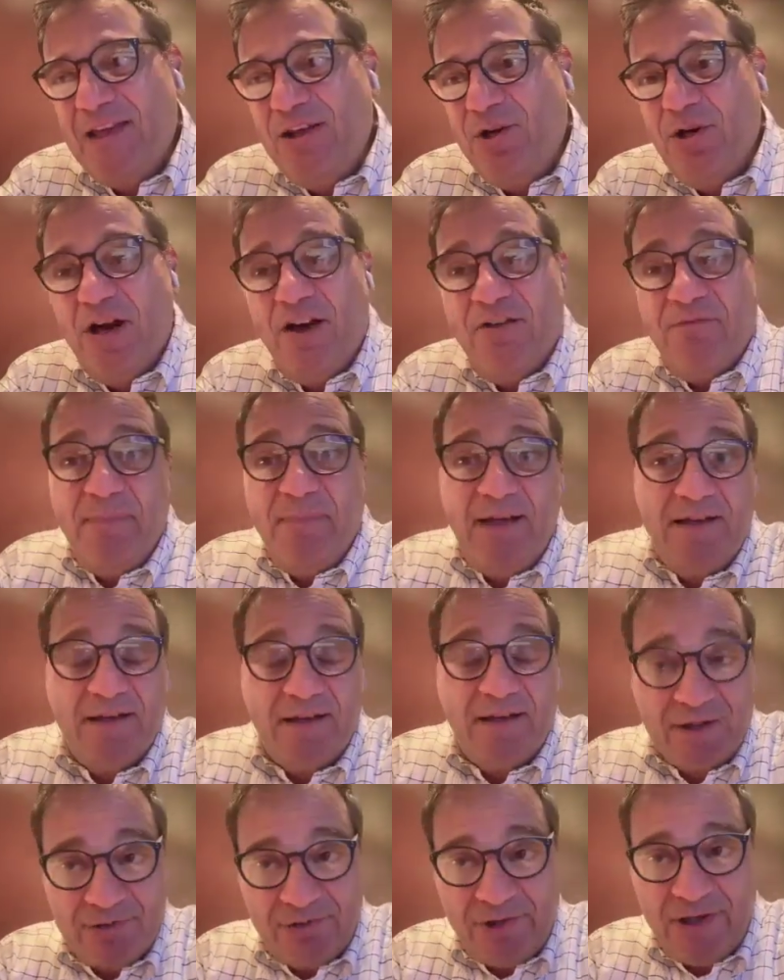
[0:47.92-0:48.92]
you have
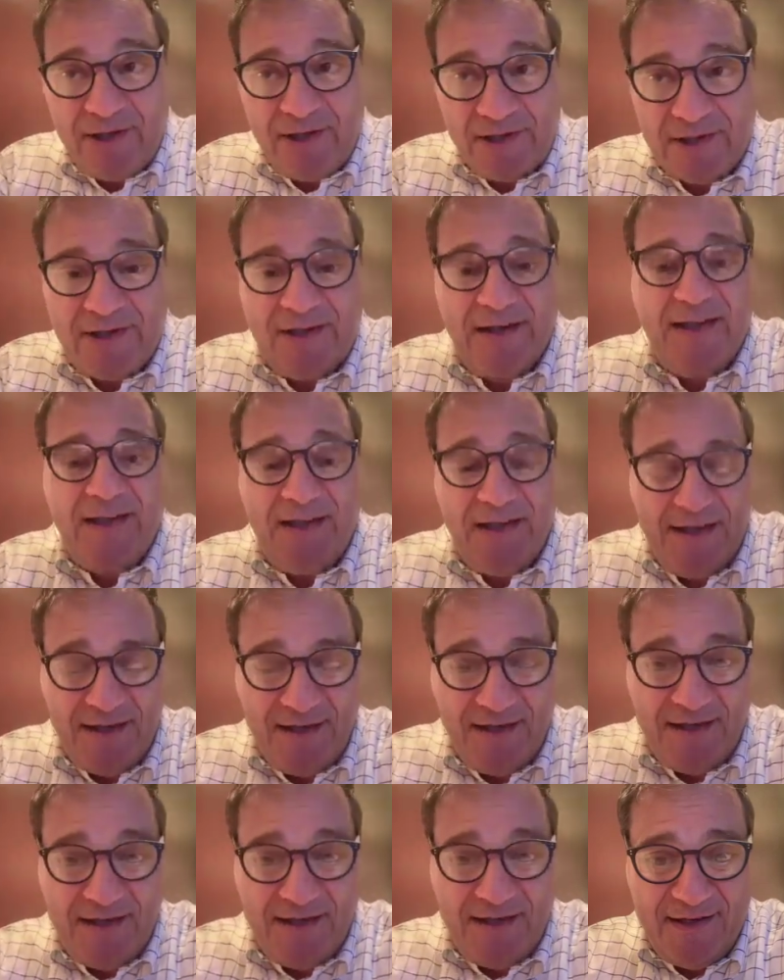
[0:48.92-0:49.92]
made a career
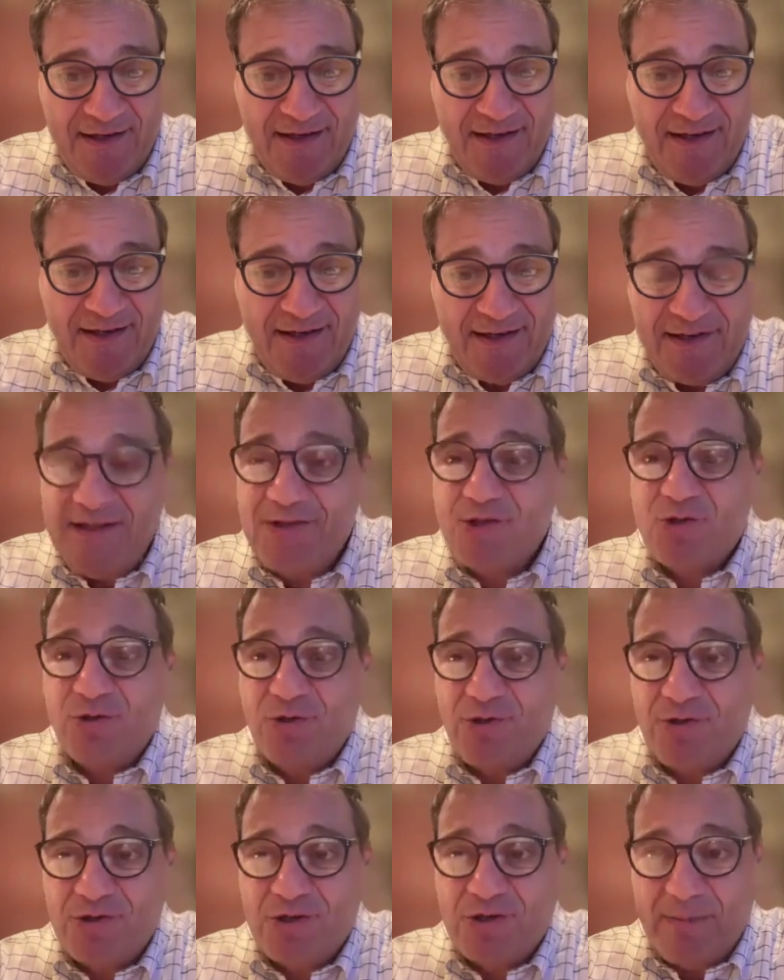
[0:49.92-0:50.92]
in
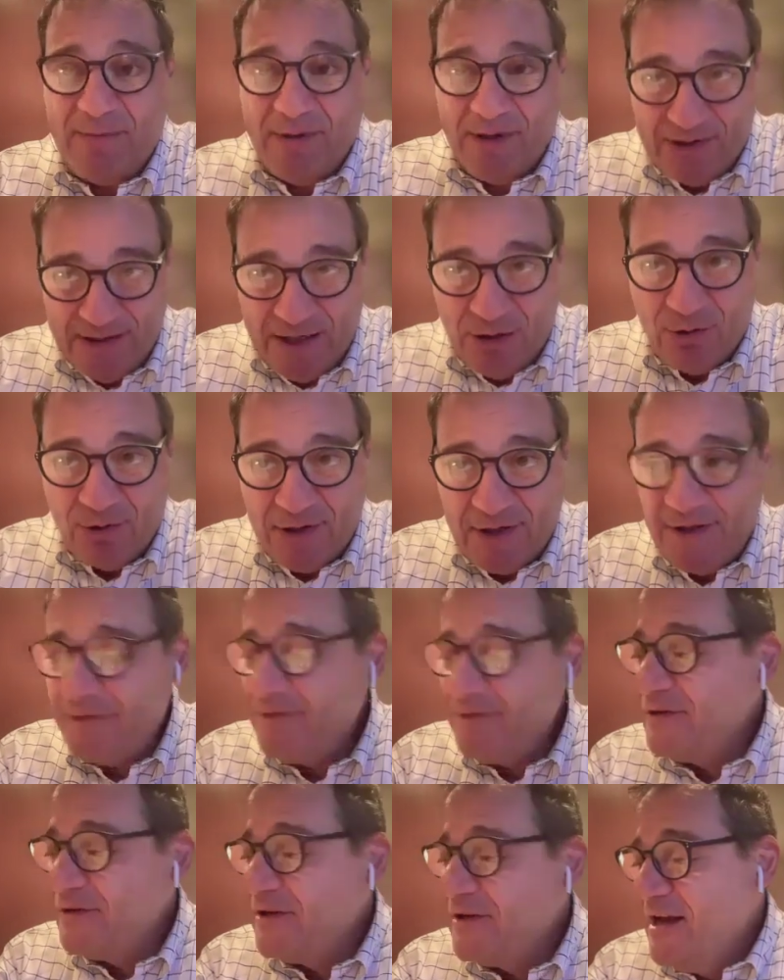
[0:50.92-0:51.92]
research about
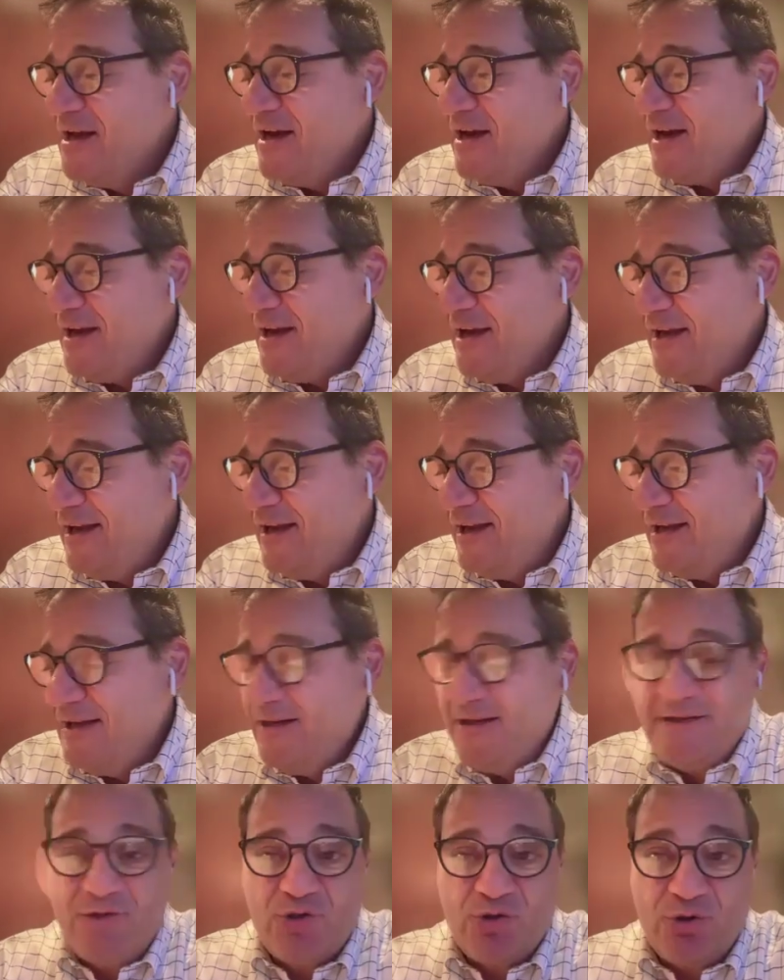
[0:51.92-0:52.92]
allograft,
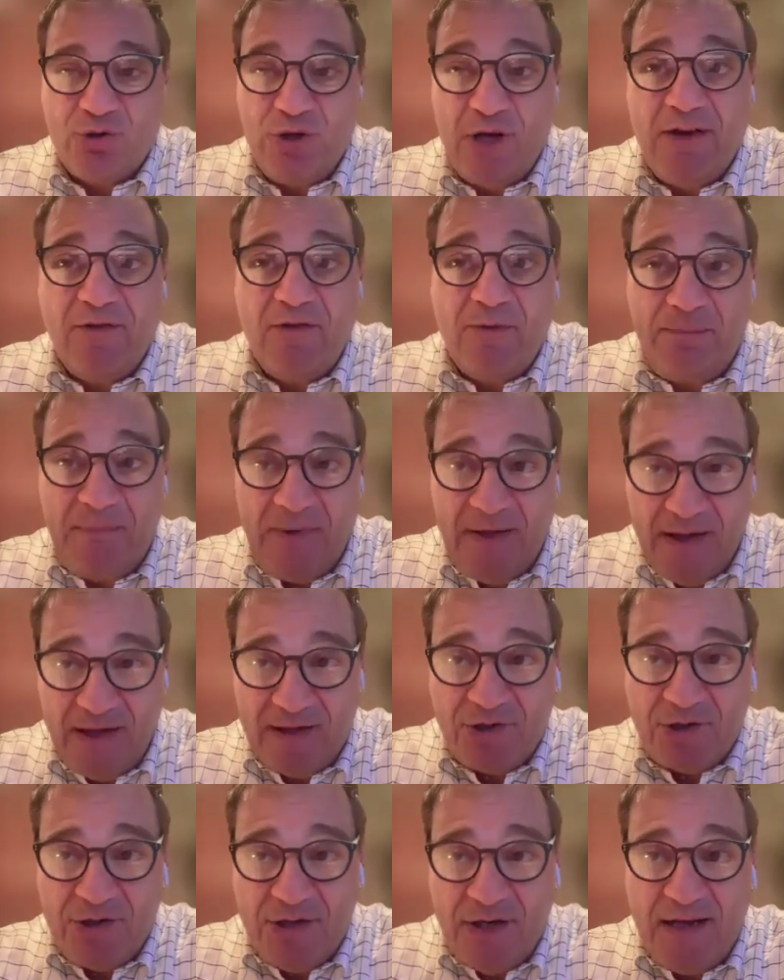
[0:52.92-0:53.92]
and so you have a
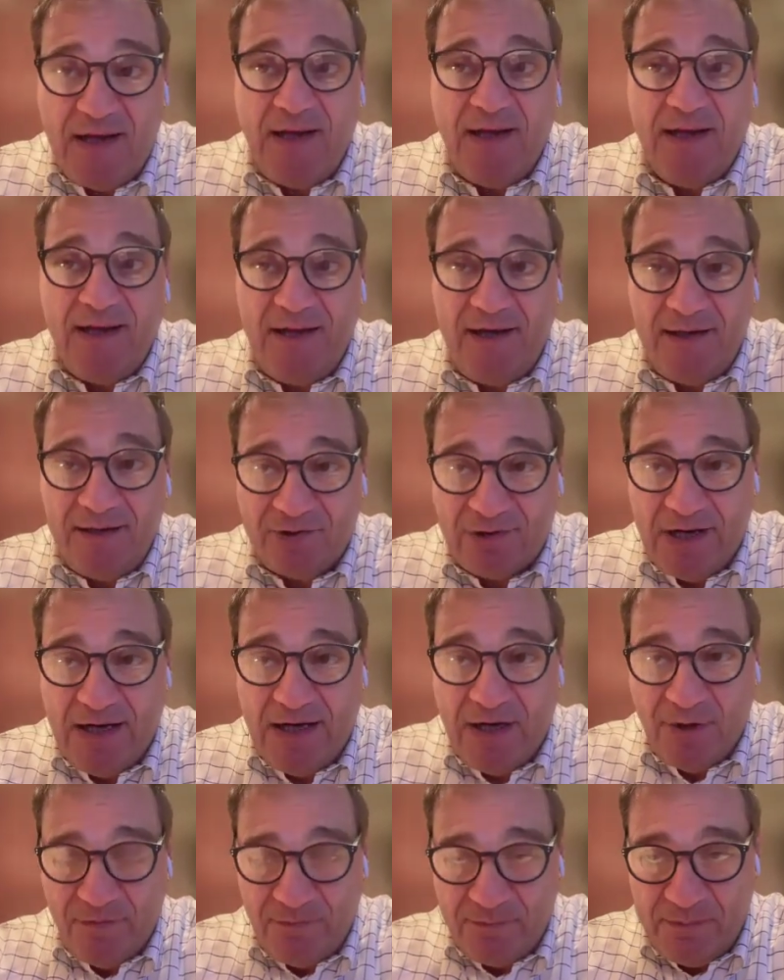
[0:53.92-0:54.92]
PhD and a
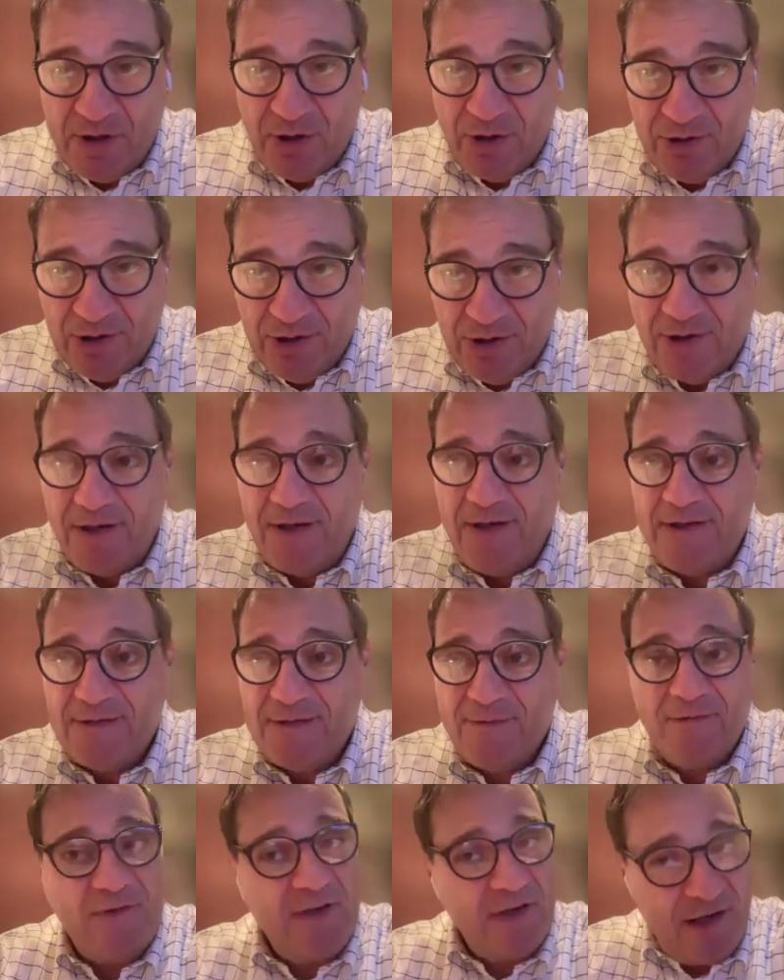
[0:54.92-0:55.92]
training of
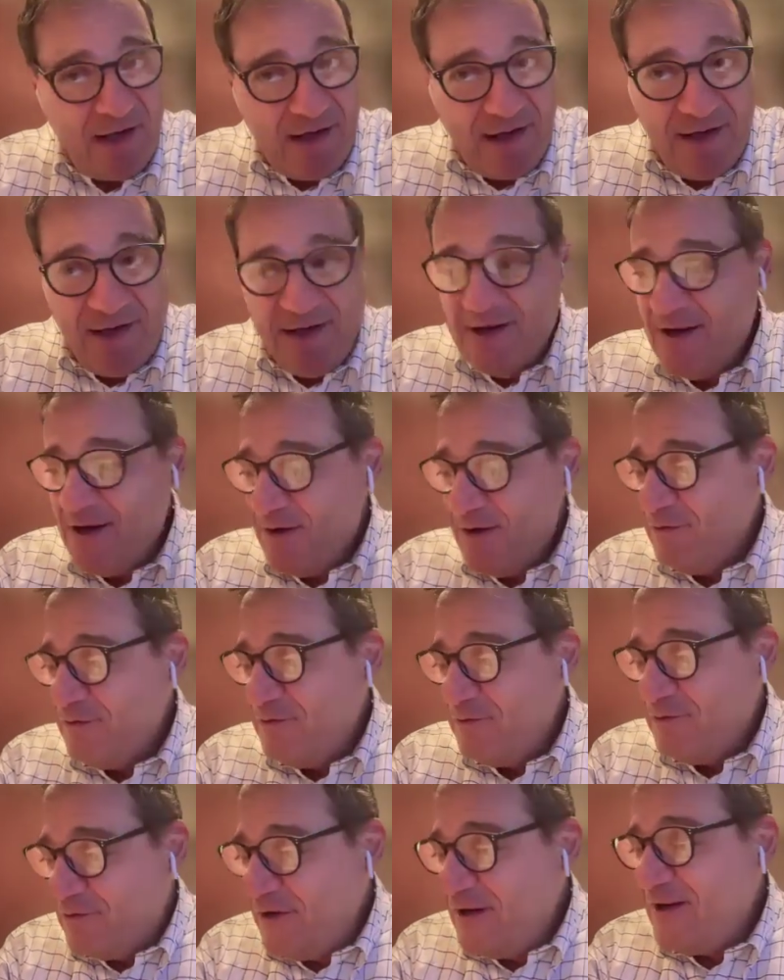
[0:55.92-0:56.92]
periodontics. Very,
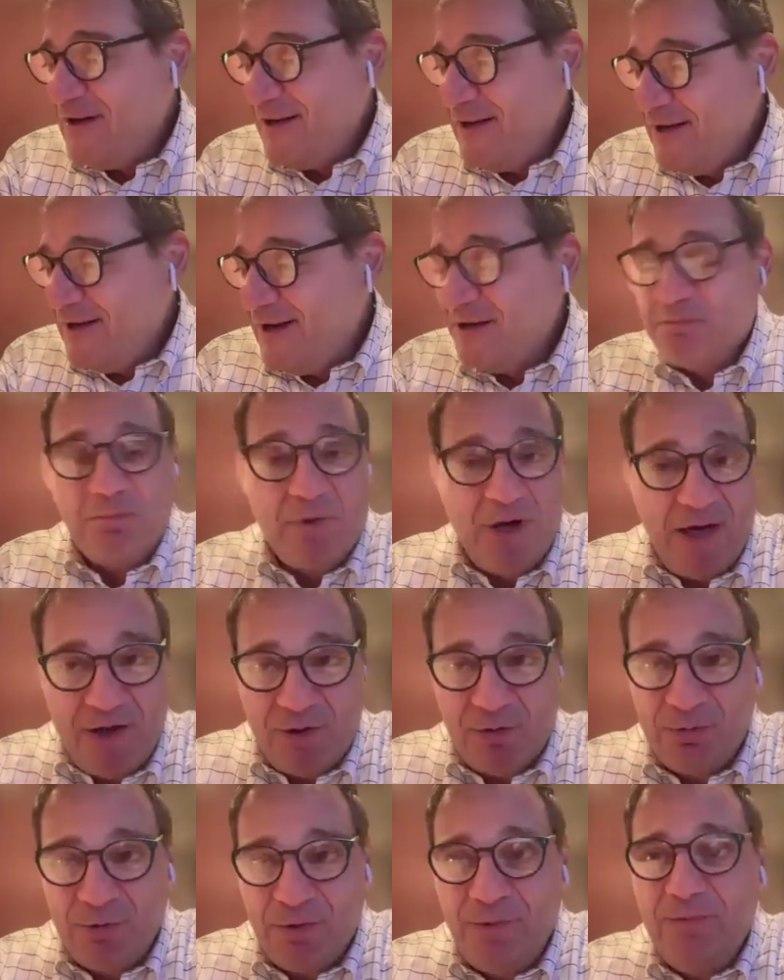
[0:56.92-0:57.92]
very
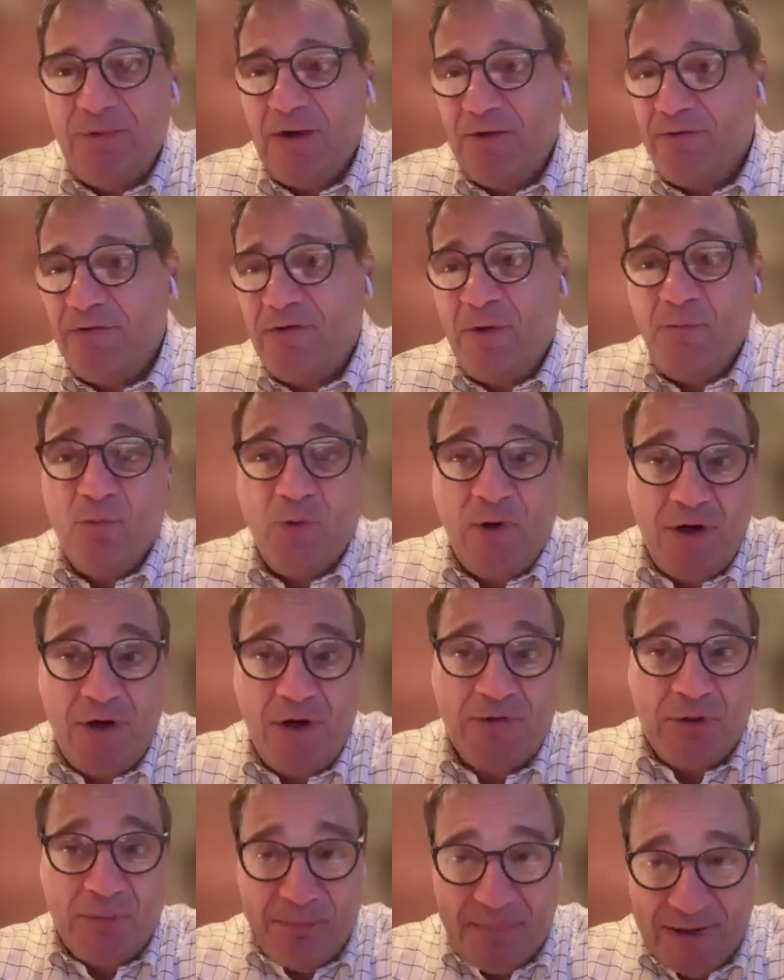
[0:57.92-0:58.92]
admirable from
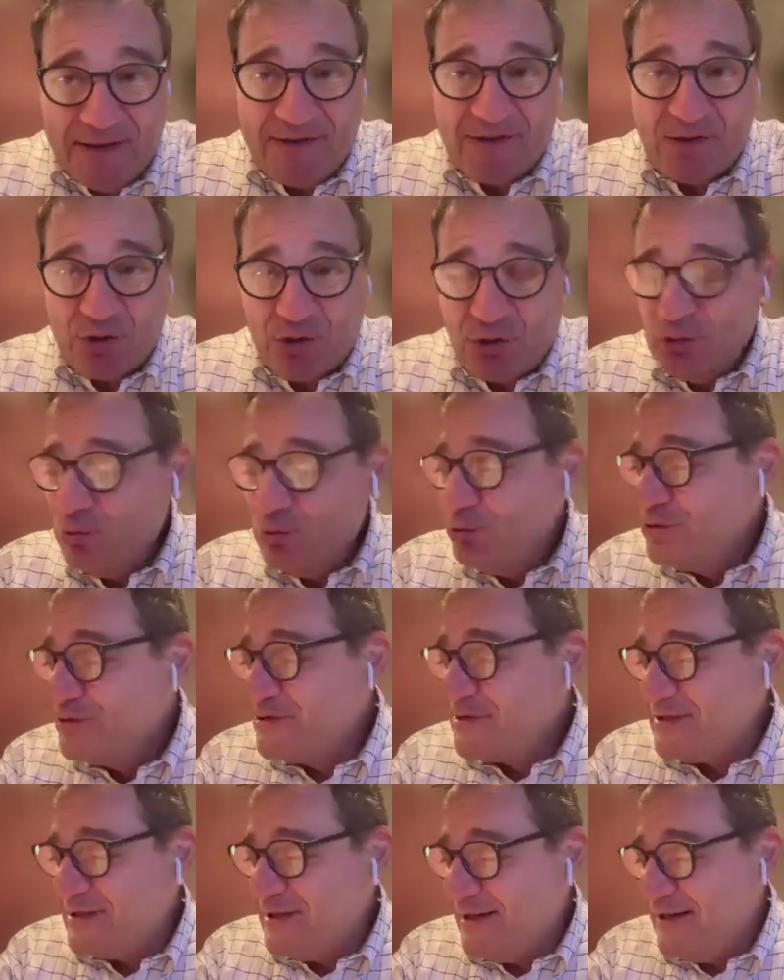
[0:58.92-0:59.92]
one of the best
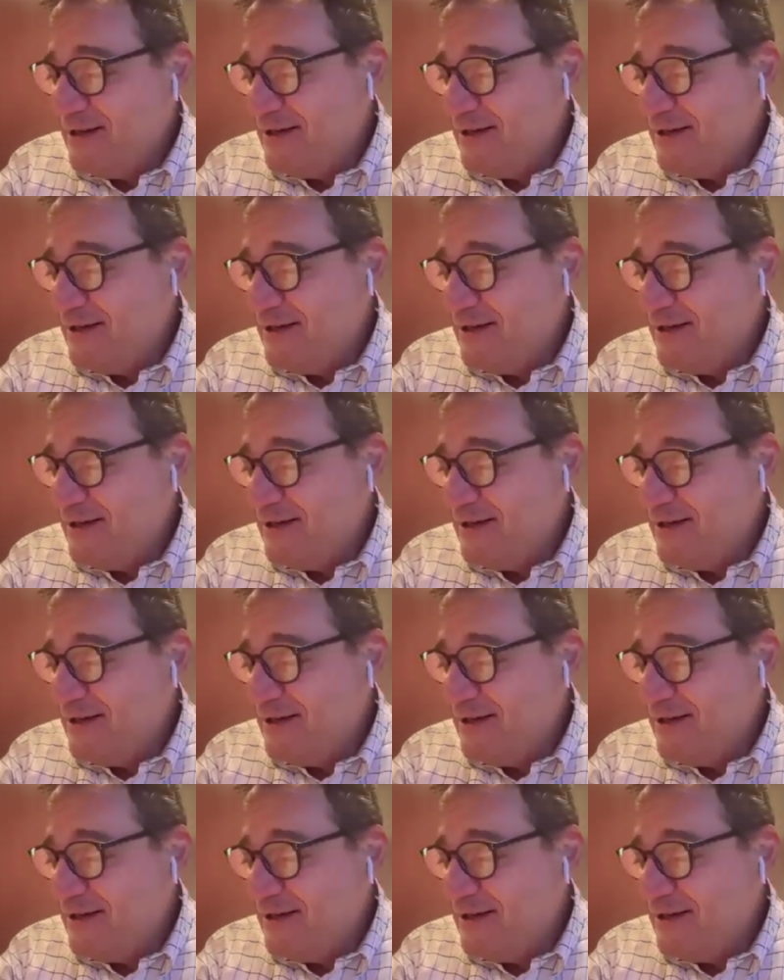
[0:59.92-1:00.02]
schools,